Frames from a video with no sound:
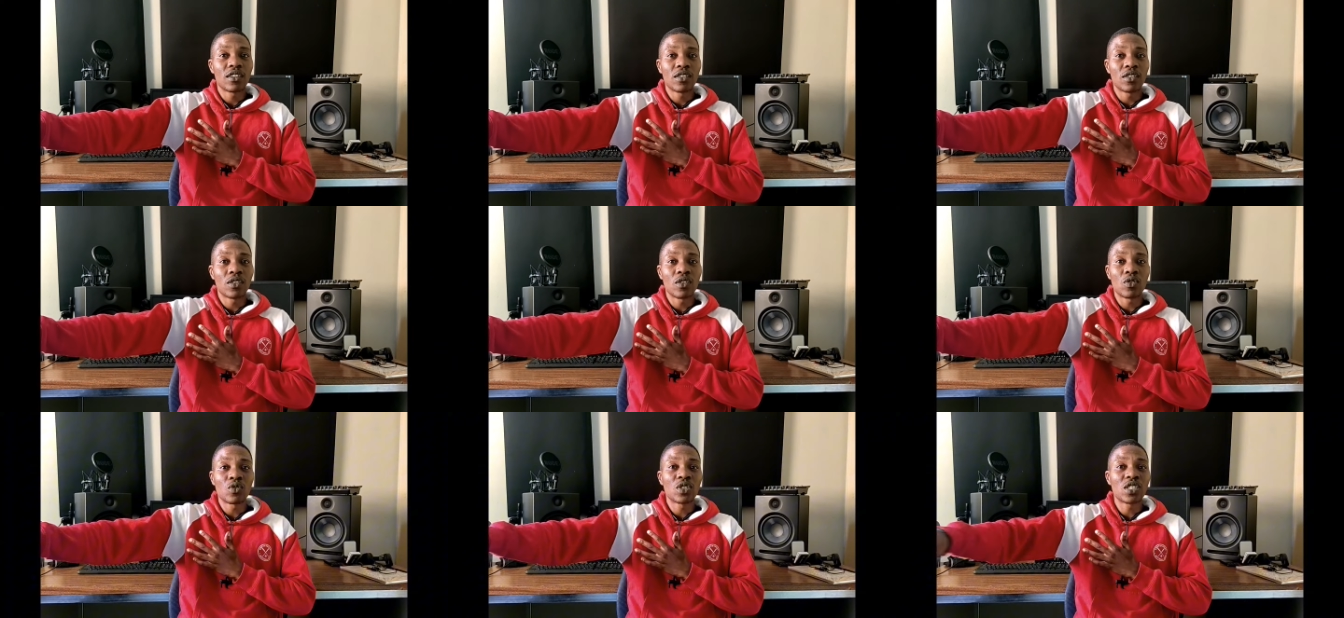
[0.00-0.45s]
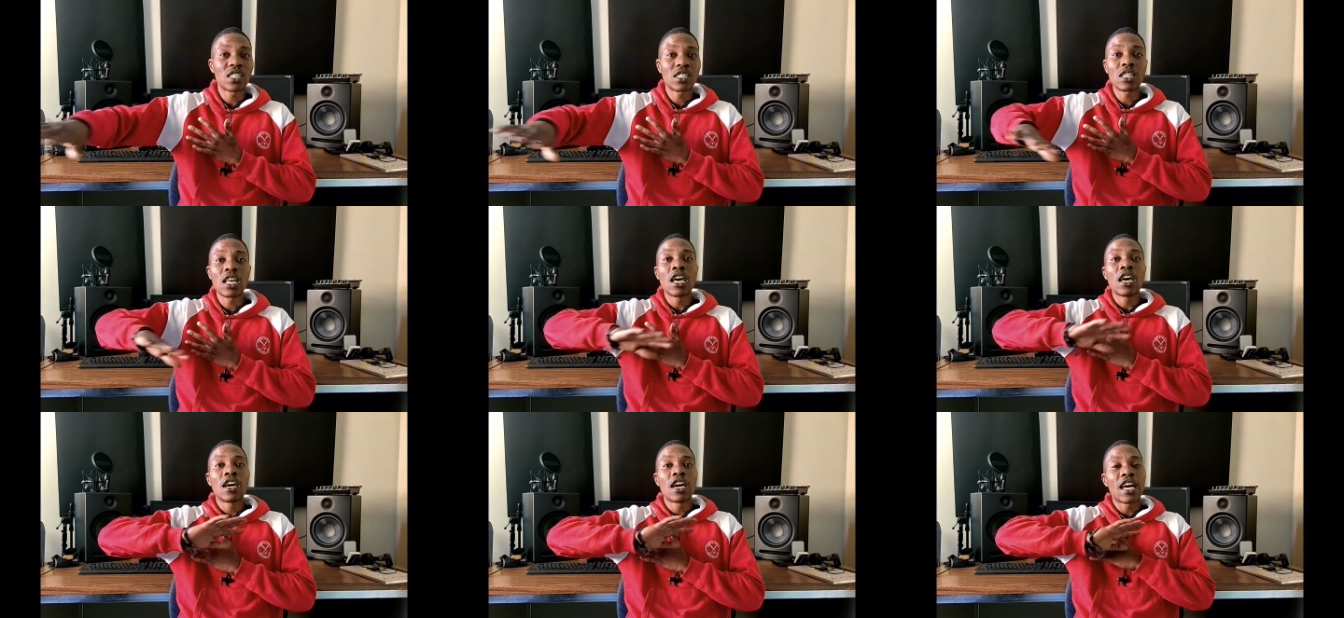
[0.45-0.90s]
You know,
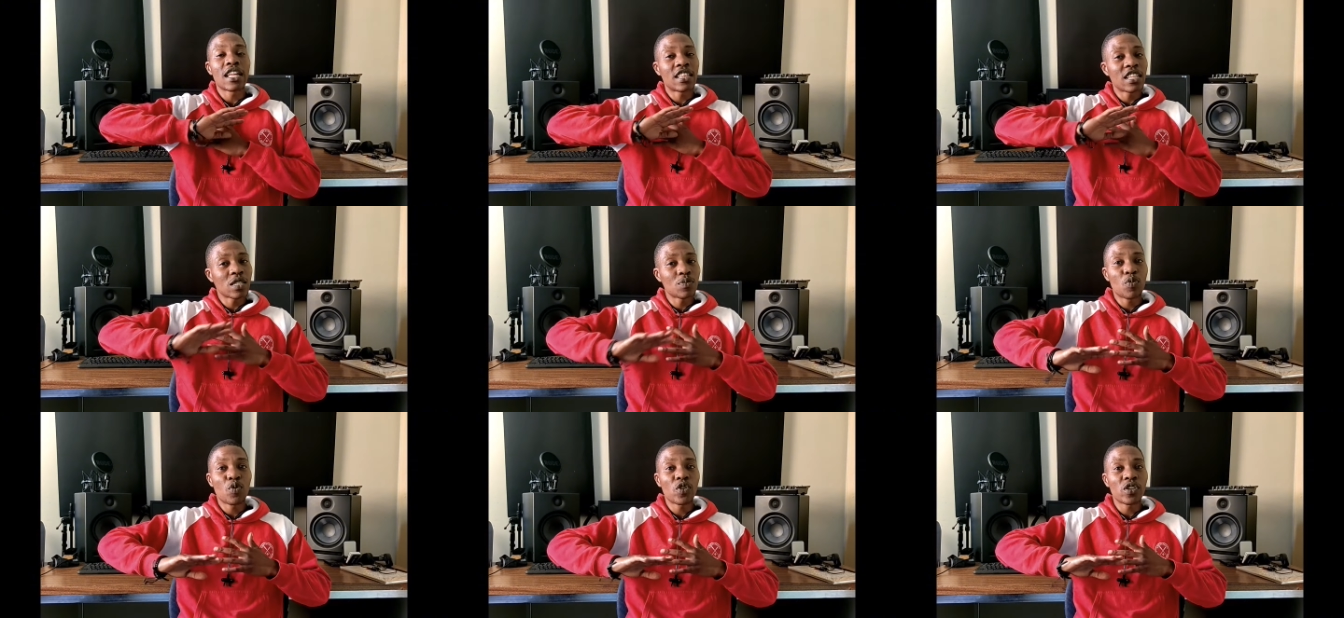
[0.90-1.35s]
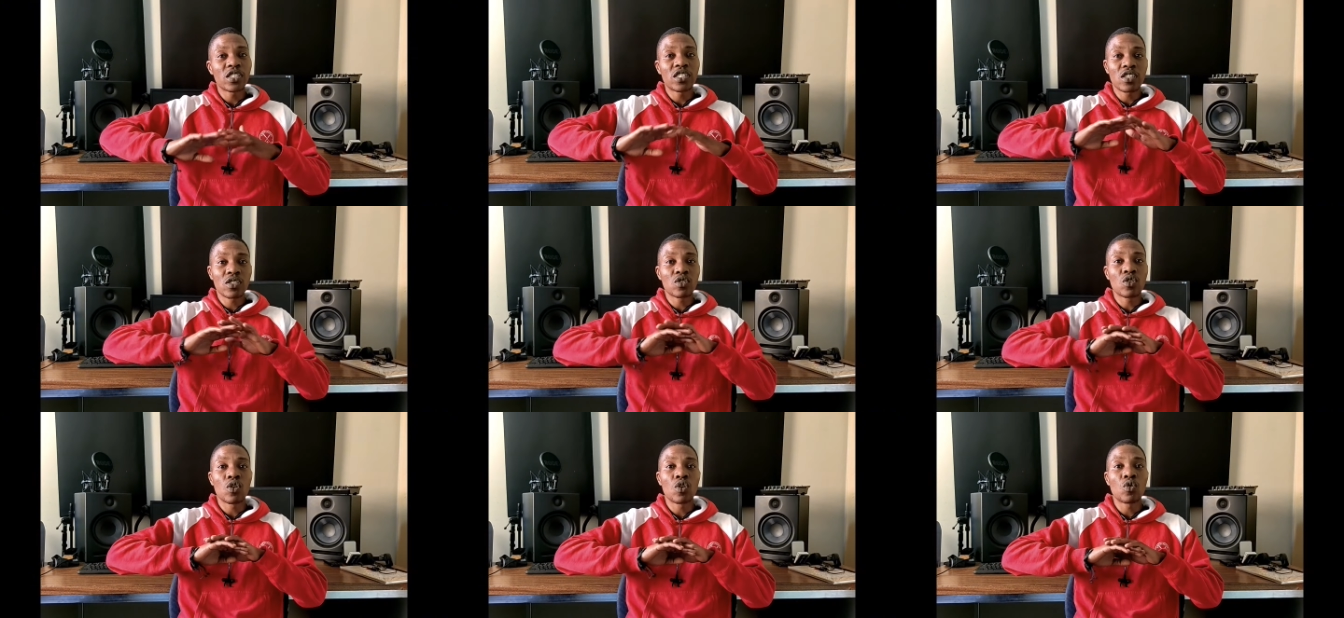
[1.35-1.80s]
just at this point,
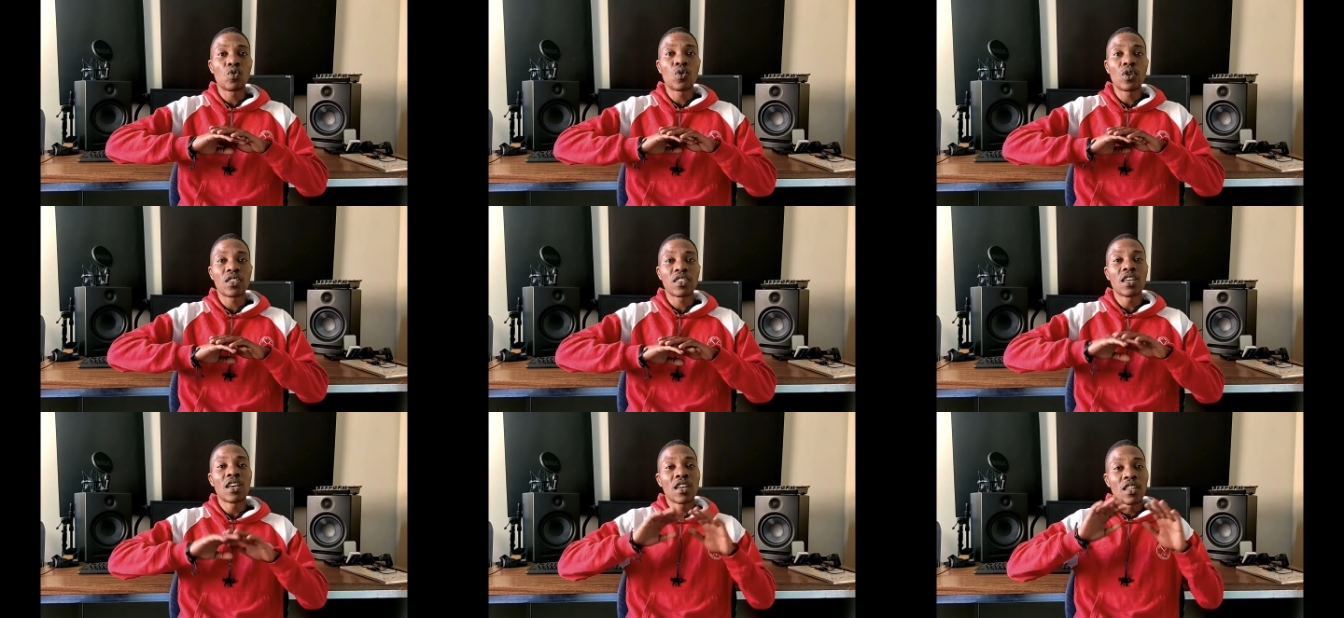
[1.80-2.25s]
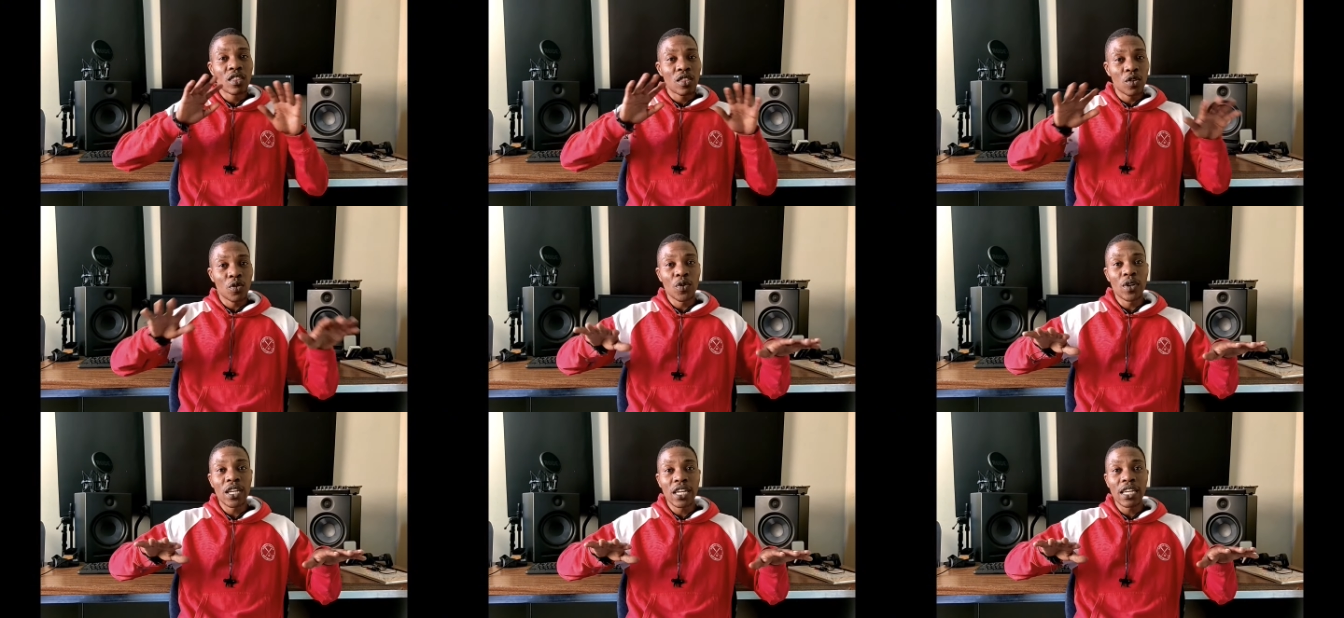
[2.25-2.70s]
just go with
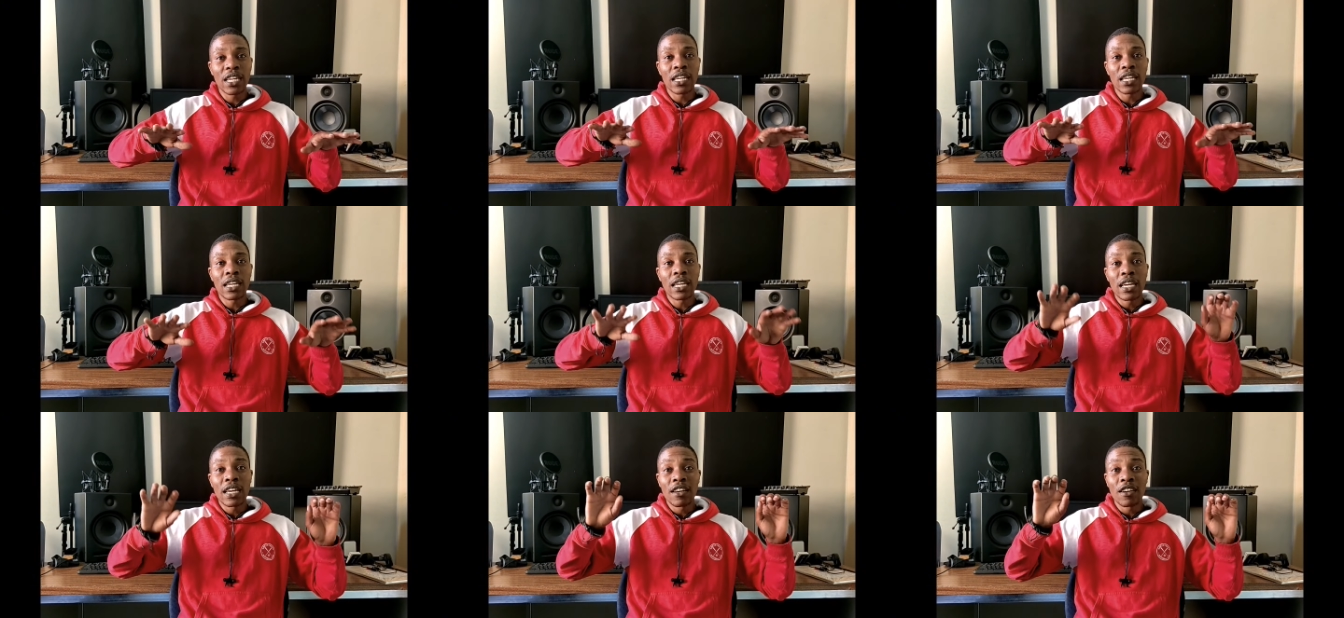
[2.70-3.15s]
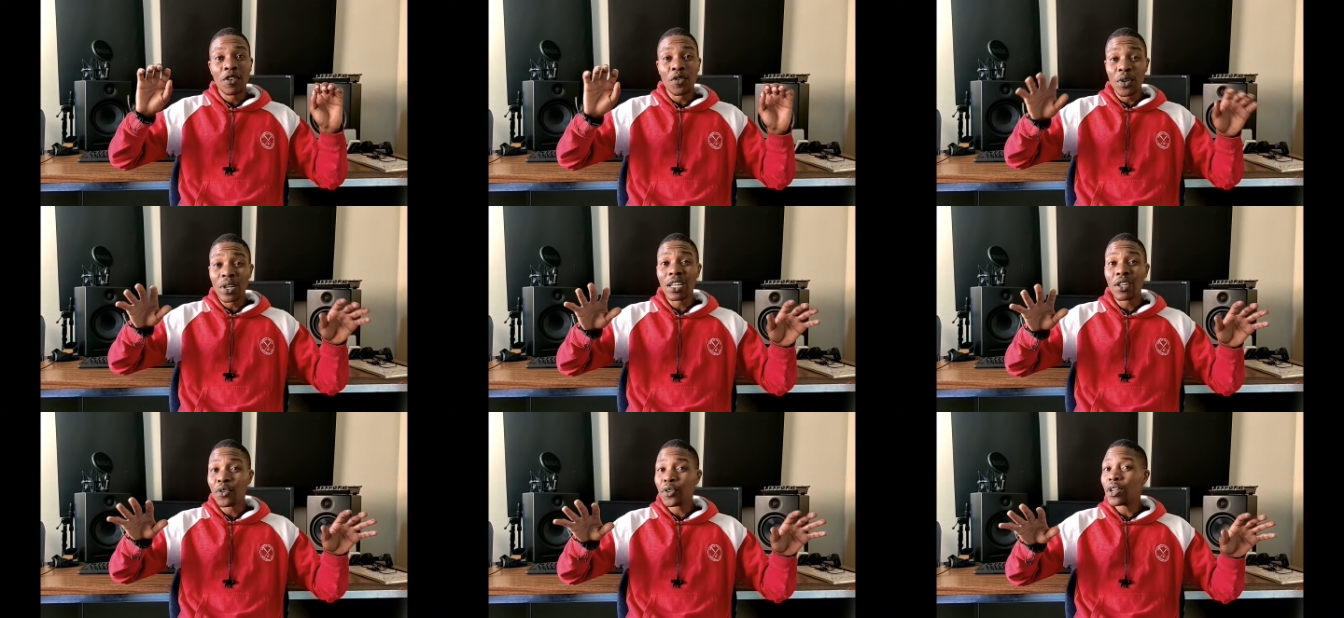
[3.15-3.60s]
three
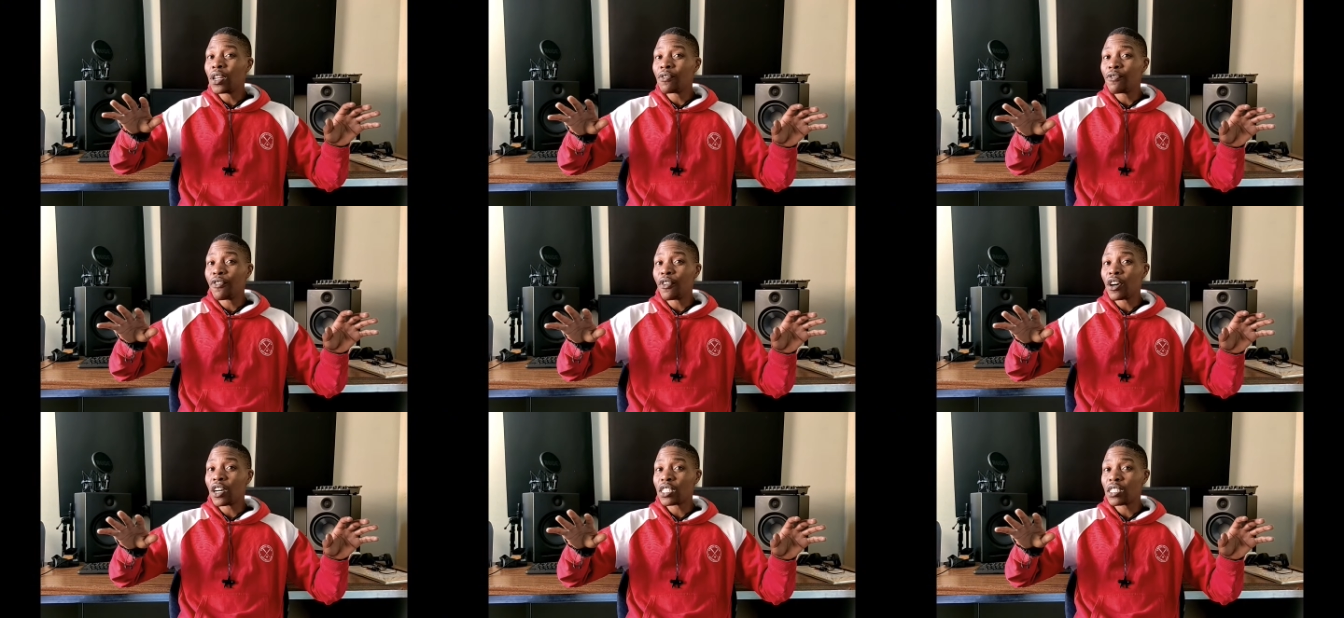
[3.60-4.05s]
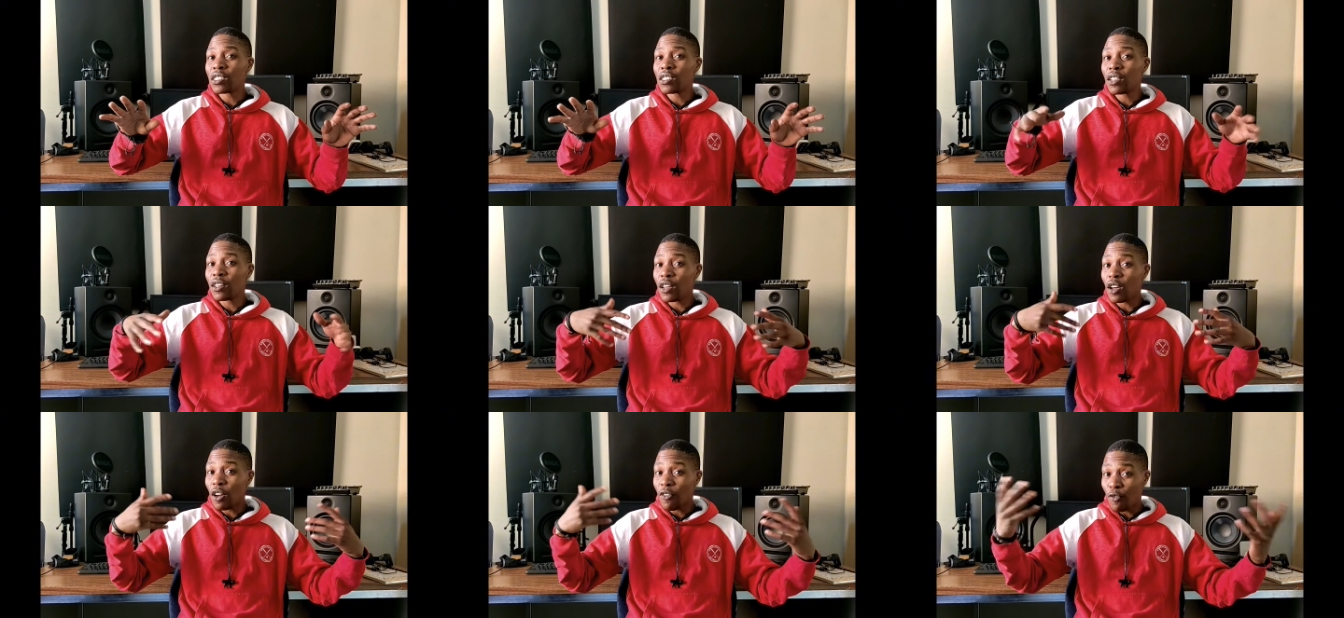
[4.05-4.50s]
really, really fast
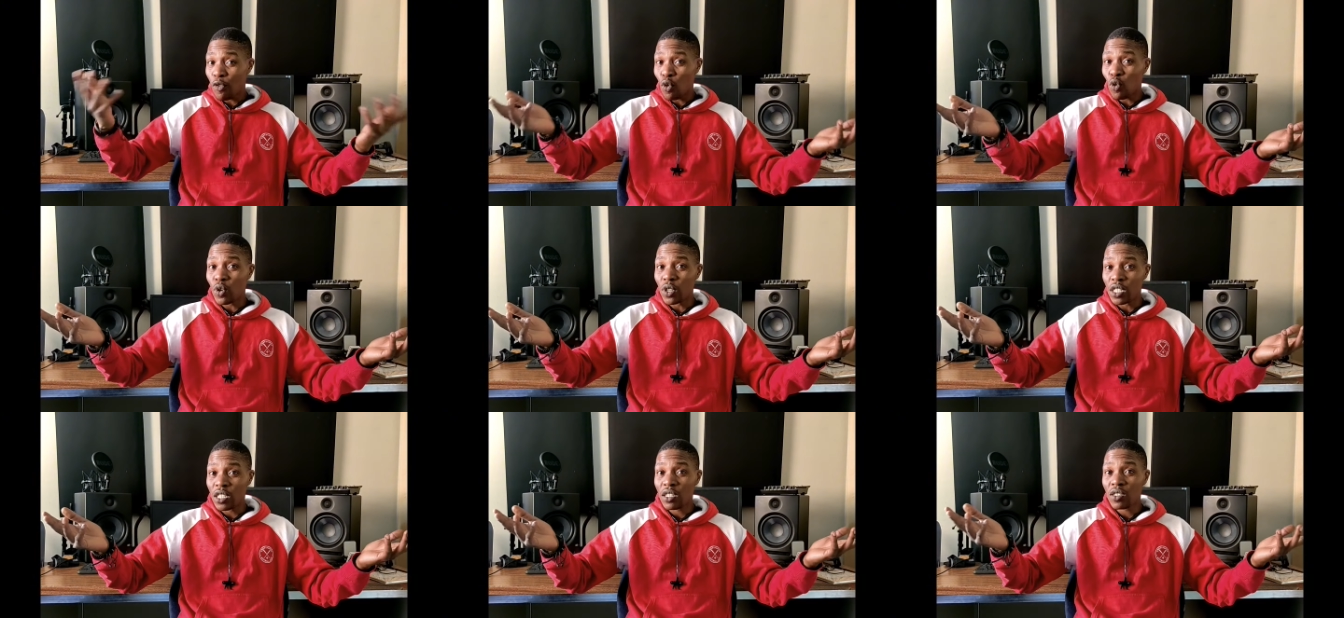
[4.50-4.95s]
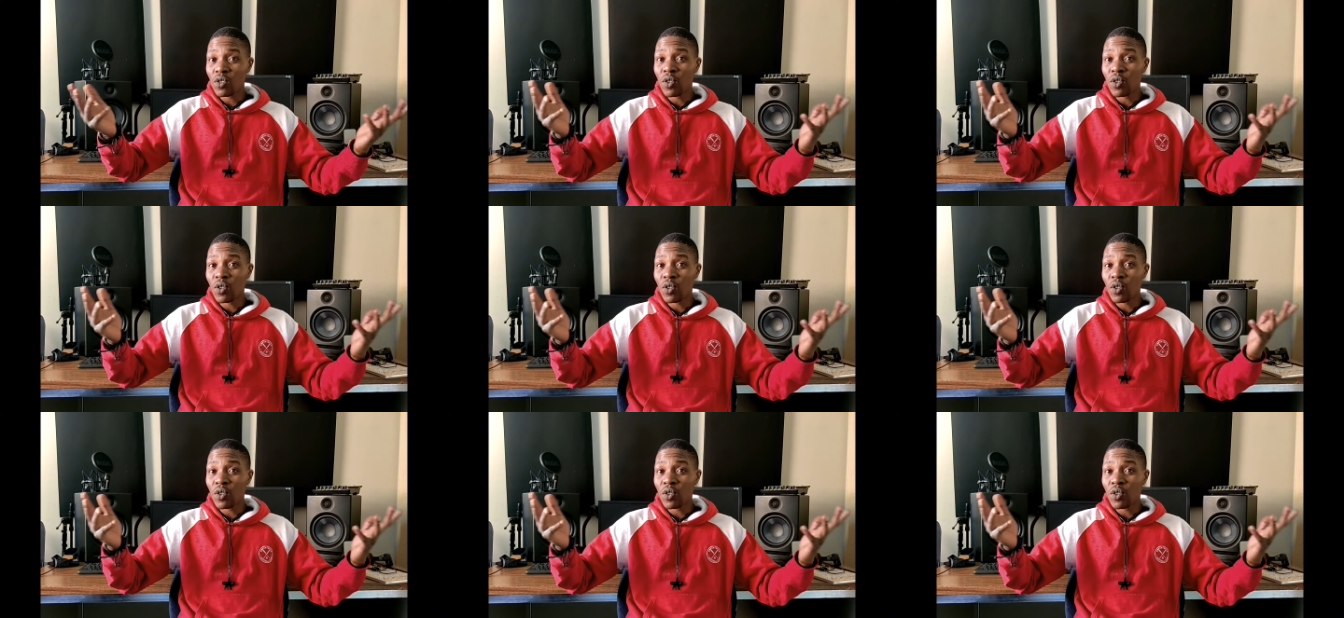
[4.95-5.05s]
forward.